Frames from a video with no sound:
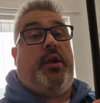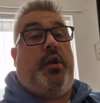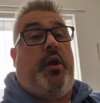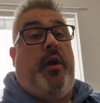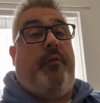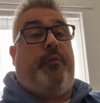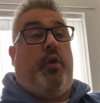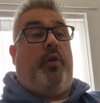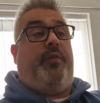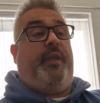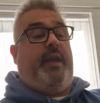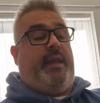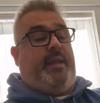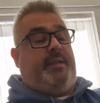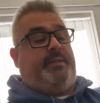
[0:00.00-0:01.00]
I've got
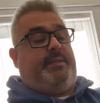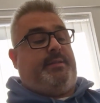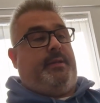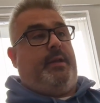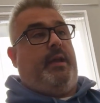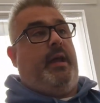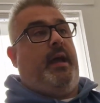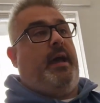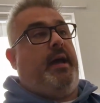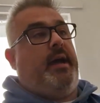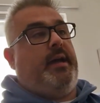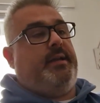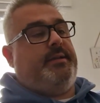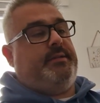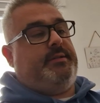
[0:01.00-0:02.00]
these,
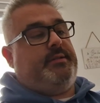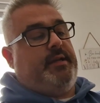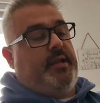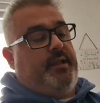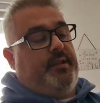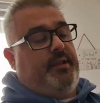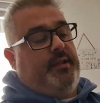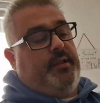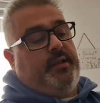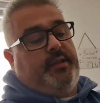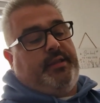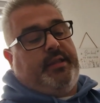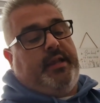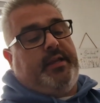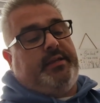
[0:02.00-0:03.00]
and
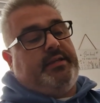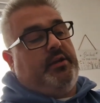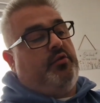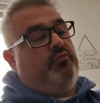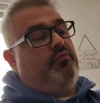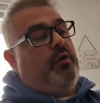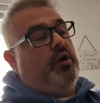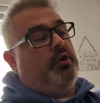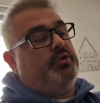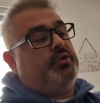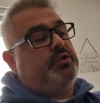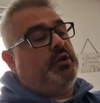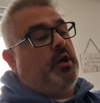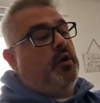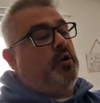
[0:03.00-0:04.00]
these little
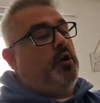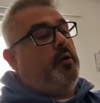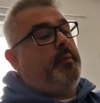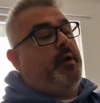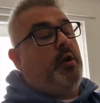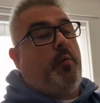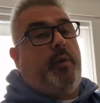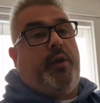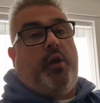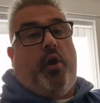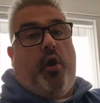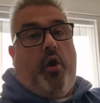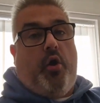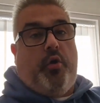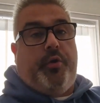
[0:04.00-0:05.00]
rods are going to be going
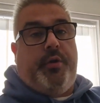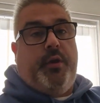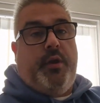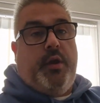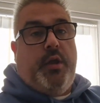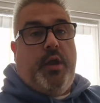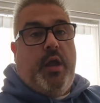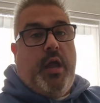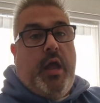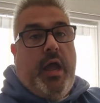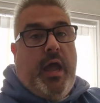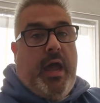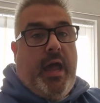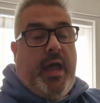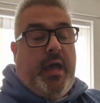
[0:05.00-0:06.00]
on
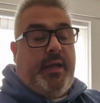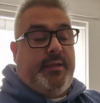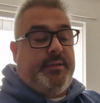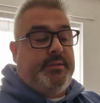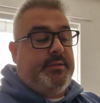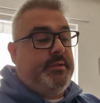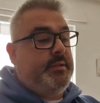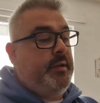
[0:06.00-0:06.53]
and